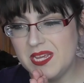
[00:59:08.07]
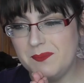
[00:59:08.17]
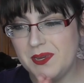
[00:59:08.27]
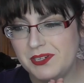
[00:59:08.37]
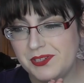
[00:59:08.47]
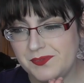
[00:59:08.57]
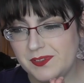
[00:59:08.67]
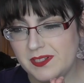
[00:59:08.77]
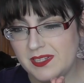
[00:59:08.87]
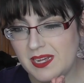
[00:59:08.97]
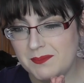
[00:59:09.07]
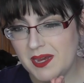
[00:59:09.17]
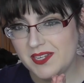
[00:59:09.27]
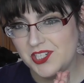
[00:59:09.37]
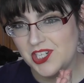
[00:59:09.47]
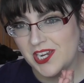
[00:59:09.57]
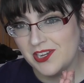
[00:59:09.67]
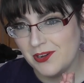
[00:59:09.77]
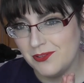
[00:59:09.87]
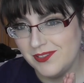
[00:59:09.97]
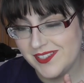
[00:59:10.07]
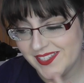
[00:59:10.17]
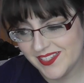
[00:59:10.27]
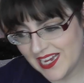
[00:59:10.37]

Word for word: beautiful Amanda Jane Coates,